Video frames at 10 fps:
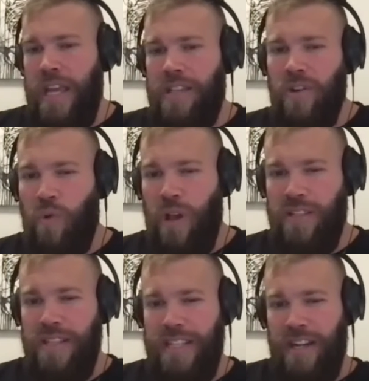it's your ones
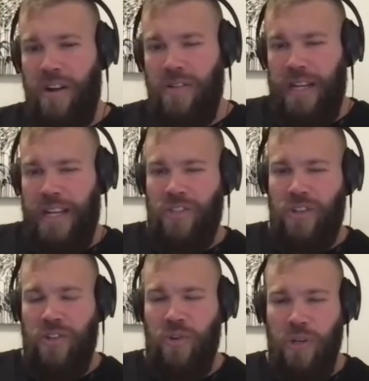and zeros, like it's your
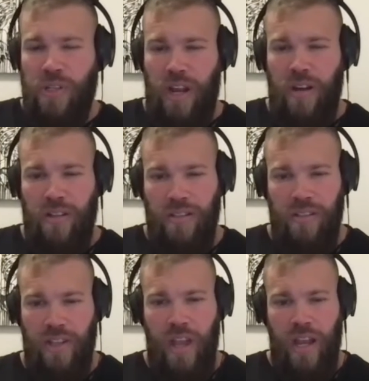source code.
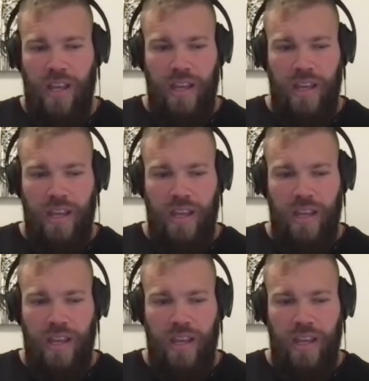So like,